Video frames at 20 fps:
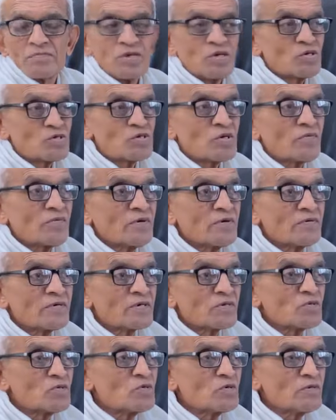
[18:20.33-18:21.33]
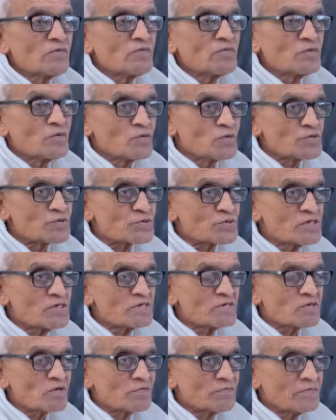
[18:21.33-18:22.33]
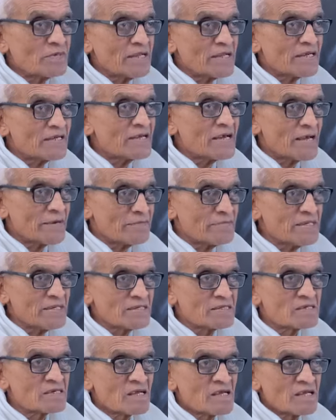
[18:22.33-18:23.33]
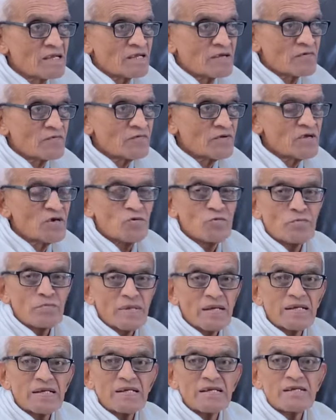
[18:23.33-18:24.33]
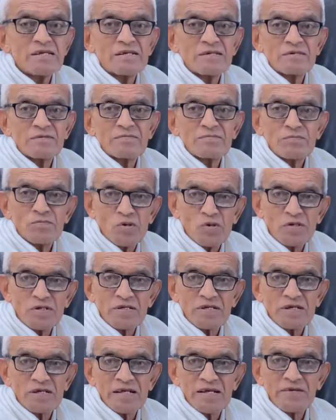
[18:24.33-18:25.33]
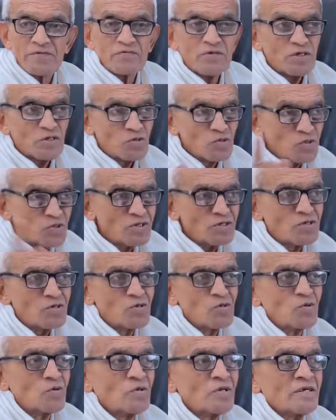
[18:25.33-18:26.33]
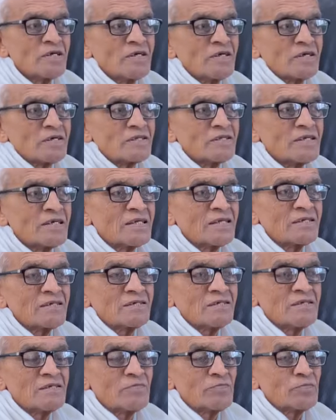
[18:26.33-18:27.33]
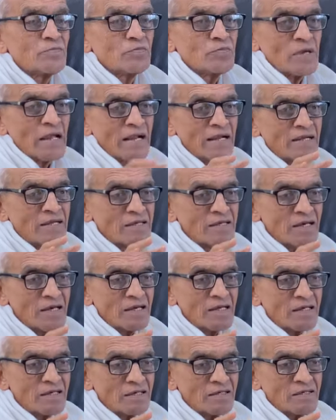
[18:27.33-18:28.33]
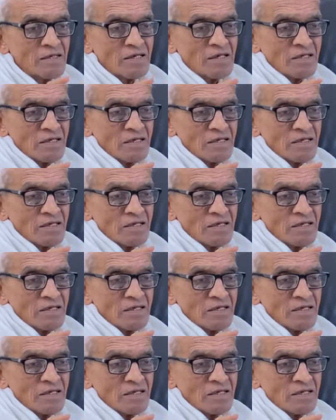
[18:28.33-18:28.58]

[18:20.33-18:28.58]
Because of our own forces of dead habits, we have made it mortal, and we don't know that the entire